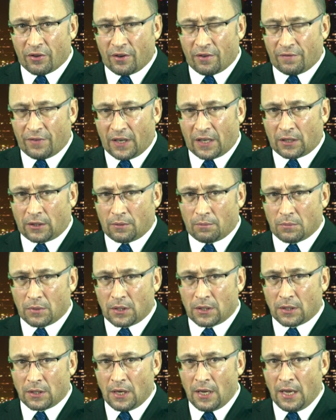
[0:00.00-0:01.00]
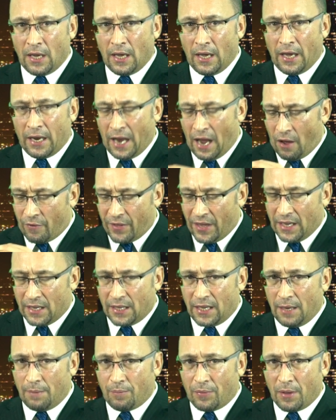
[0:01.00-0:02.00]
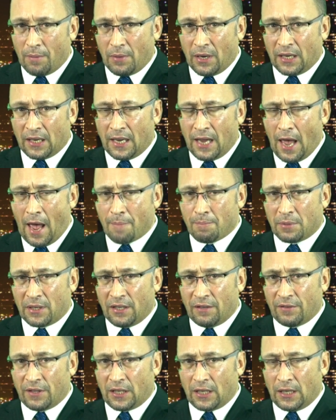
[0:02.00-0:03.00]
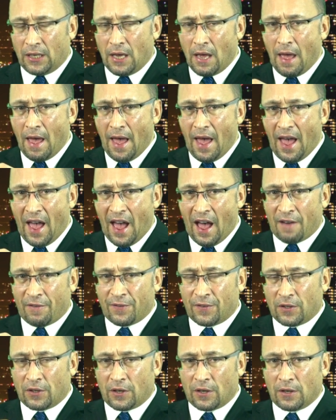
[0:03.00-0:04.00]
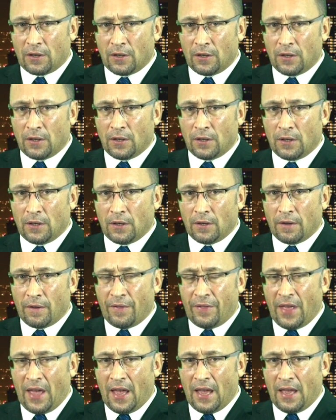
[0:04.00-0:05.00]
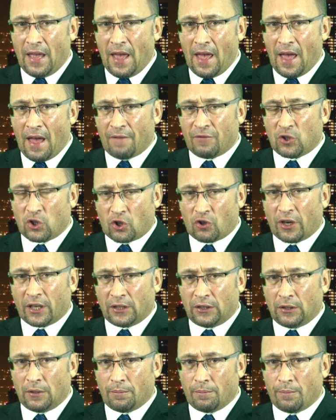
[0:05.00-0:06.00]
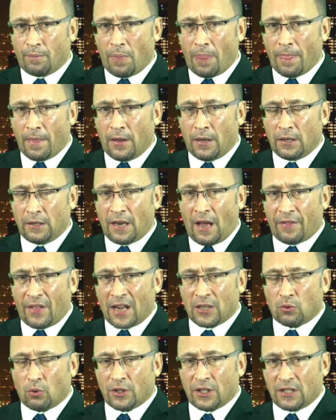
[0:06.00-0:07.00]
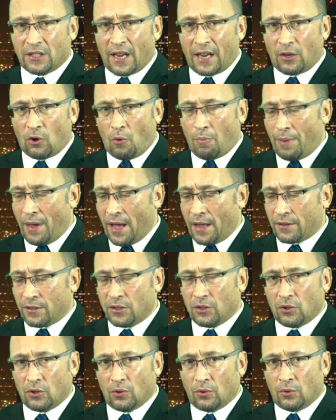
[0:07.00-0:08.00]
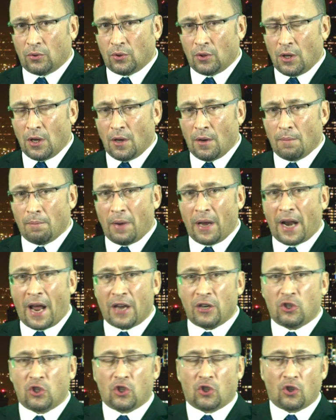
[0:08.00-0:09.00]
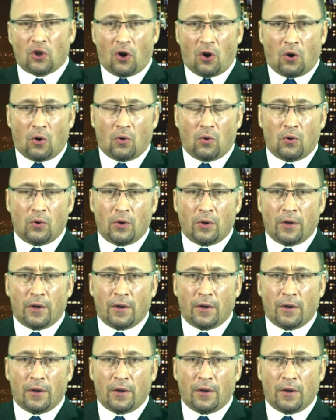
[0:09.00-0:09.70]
their victims, and how they keep them in captivity after they have tricked them. Now, that's what psychopaths do. But I show